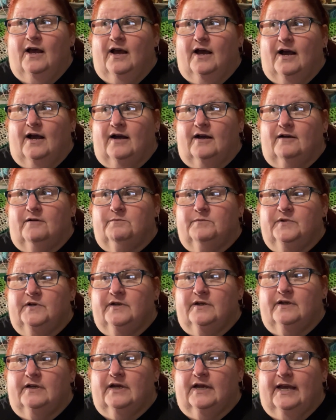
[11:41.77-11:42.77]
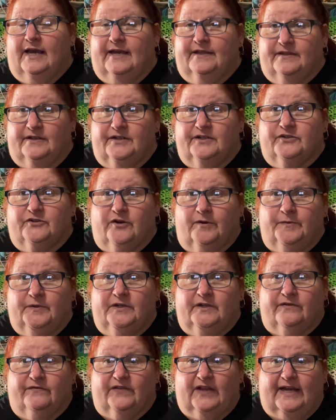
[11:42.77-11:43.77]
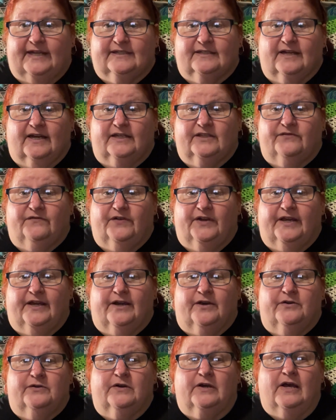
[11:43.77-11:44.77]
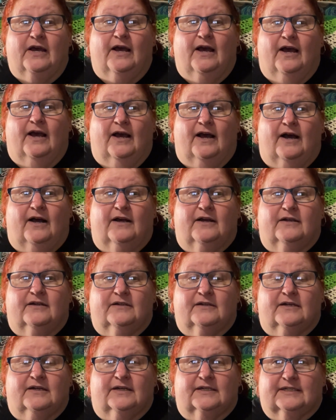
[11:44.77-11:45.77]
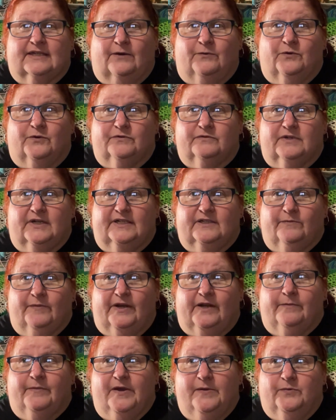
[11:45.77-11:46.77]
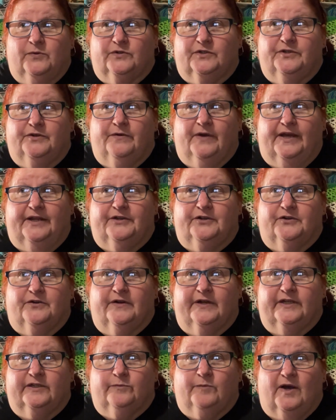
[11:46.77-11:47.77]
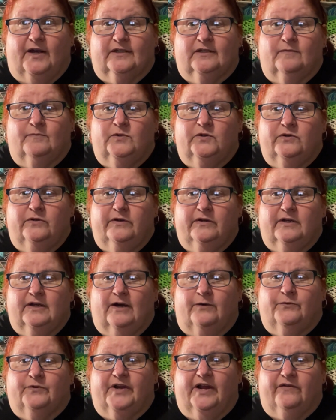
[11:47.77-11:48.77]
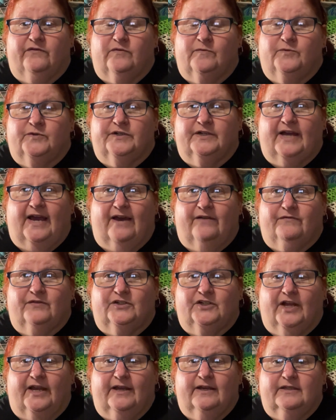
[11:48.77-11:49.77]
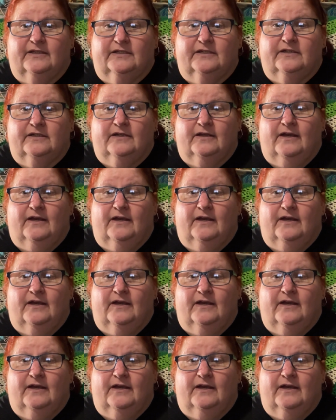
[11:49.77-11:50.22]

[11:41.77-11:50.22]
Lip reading: in the description of last night's video, because I want as many people to enter as possible. I want everyone to have a chance.